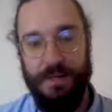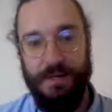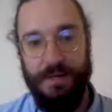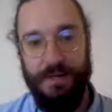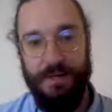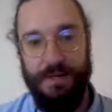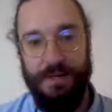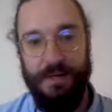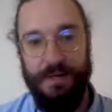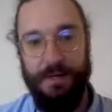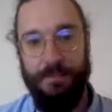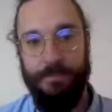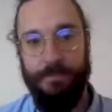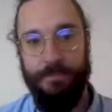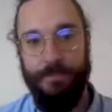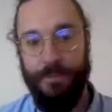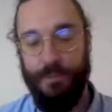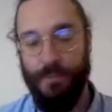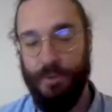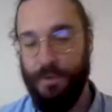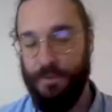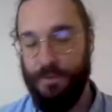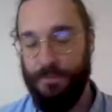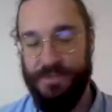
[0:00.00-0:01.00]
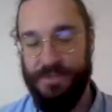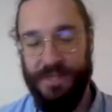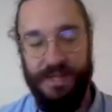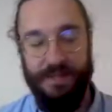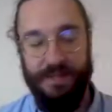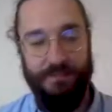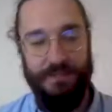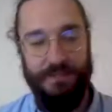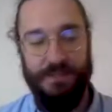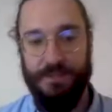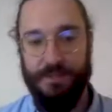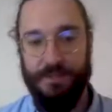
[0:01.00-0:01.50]
We'll
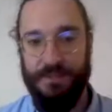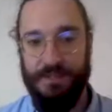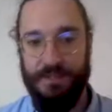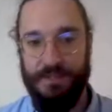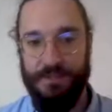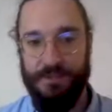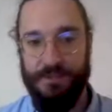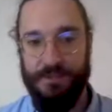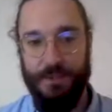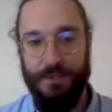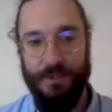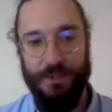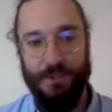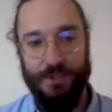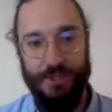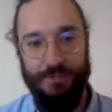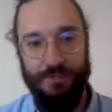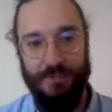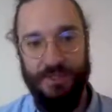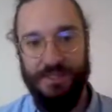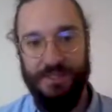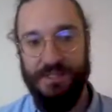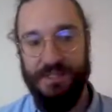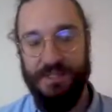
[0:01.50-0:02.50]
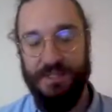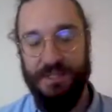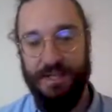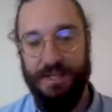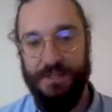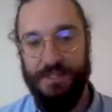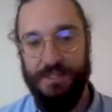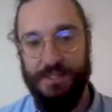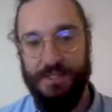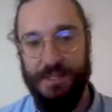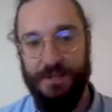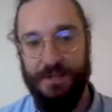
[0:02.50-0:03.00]
dive into the structure of an SDK
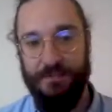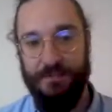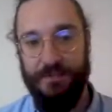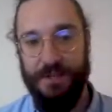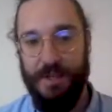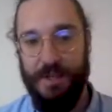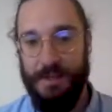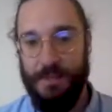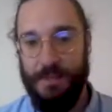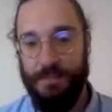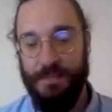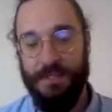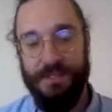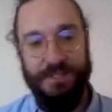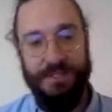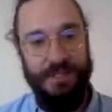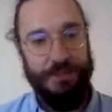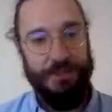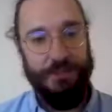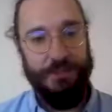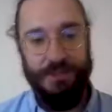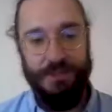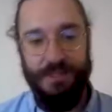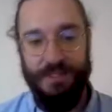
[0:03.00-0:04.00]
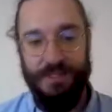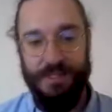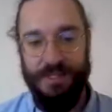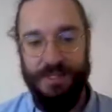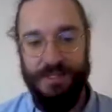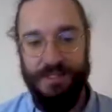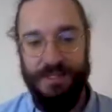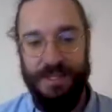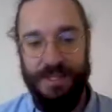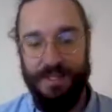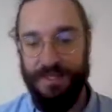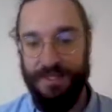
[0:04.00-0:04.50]
itself, but essentially
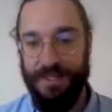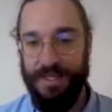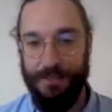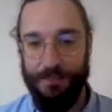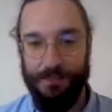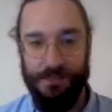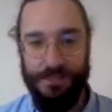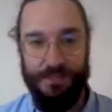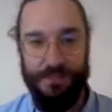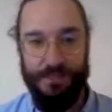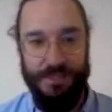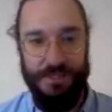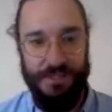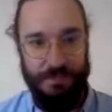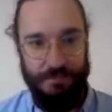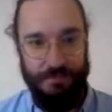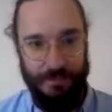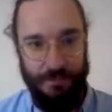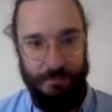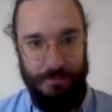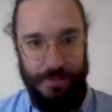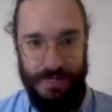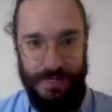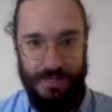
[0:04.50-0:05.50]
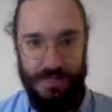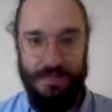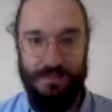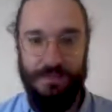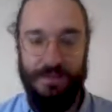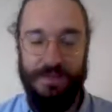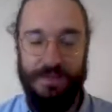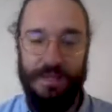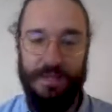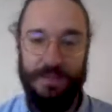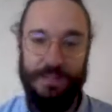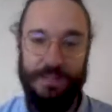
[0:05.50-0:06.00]
it's a language-specific binding
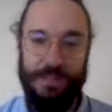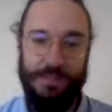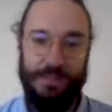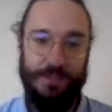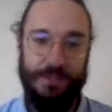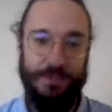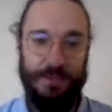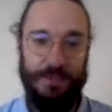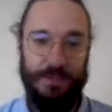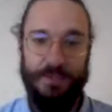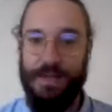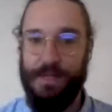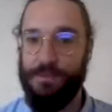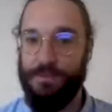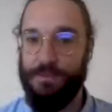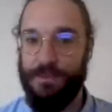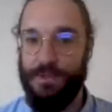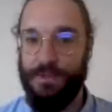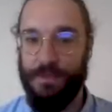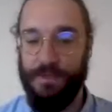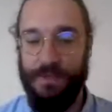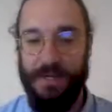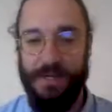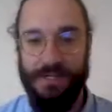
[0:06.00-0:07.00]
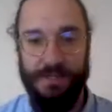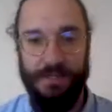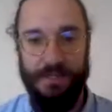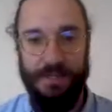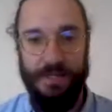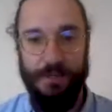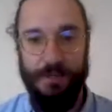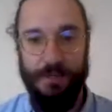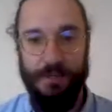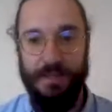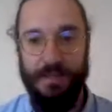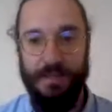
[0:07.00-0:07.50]
that lets you interact with the Horizon
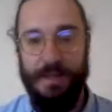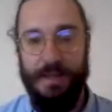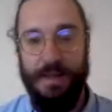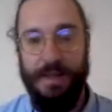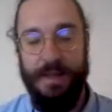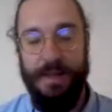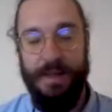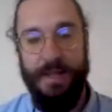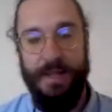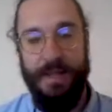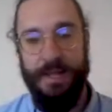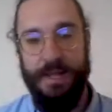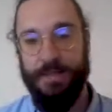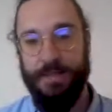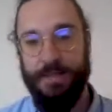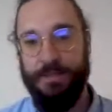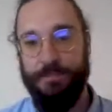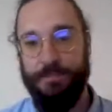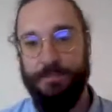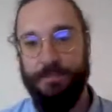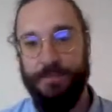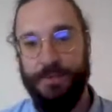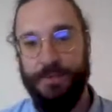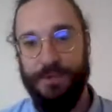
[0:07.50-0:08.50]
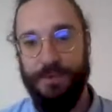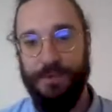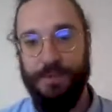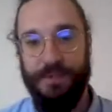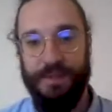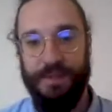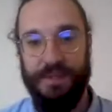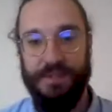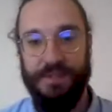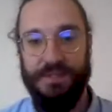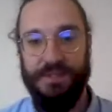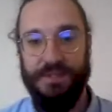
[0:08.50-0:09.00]
network and do
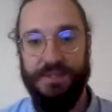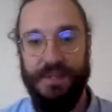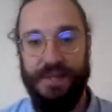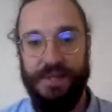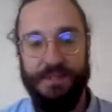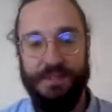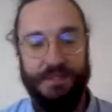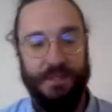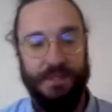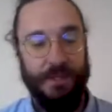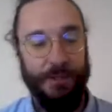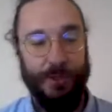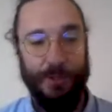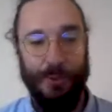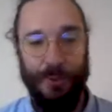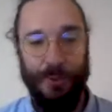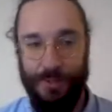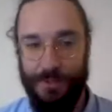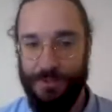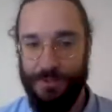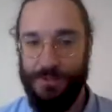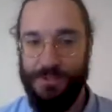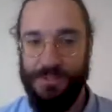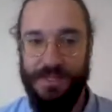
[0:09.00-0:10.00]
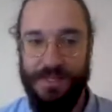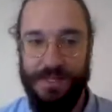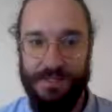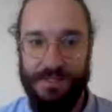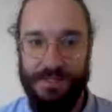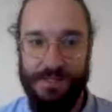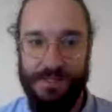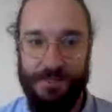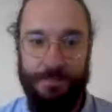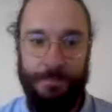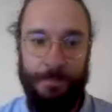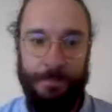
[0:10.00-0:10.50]
things that Stellar Core
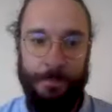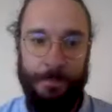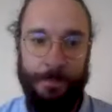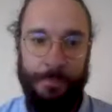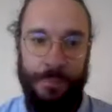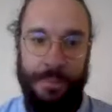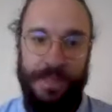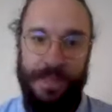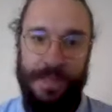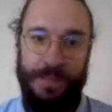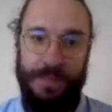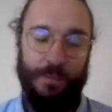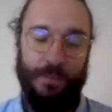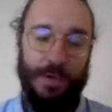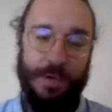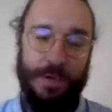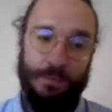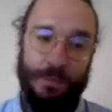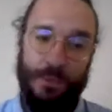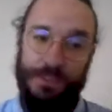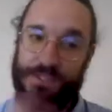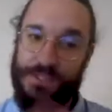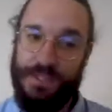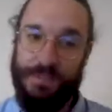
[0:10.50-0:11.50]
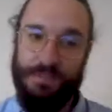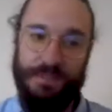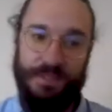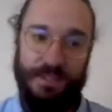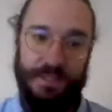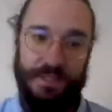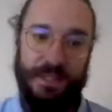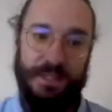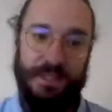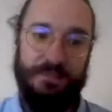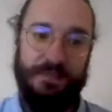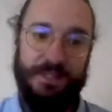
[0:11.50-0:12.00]
understands. And one more step to
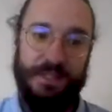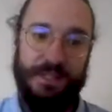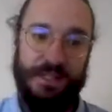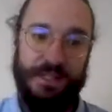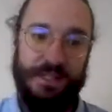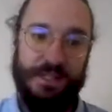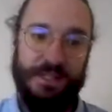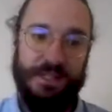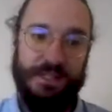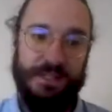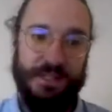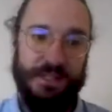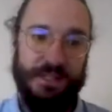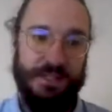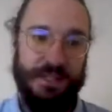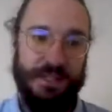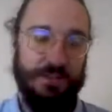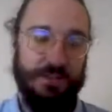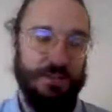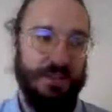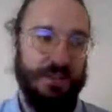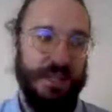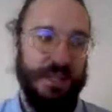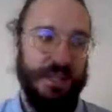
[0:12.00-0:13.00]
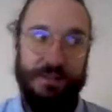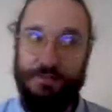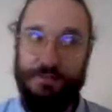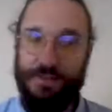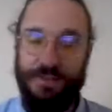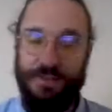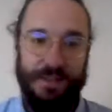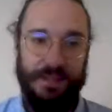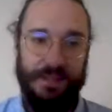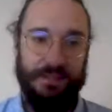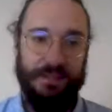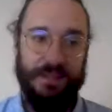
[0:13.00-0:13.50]
the left is essentially
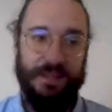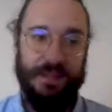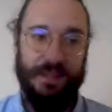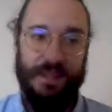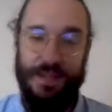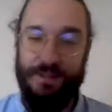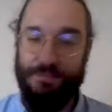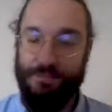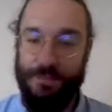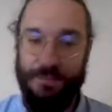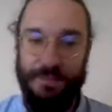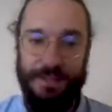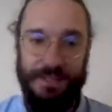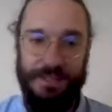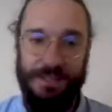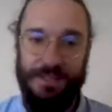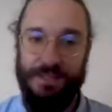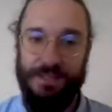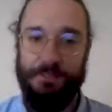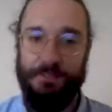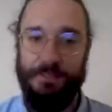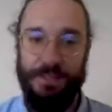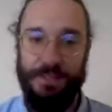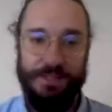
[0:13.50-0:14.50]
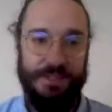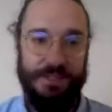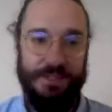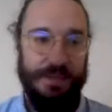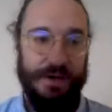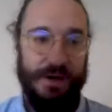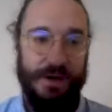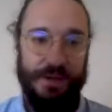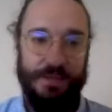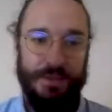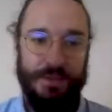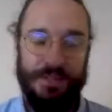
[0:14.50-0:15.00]
everything that everybody builds
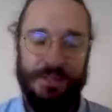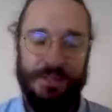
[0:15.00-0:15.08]
on the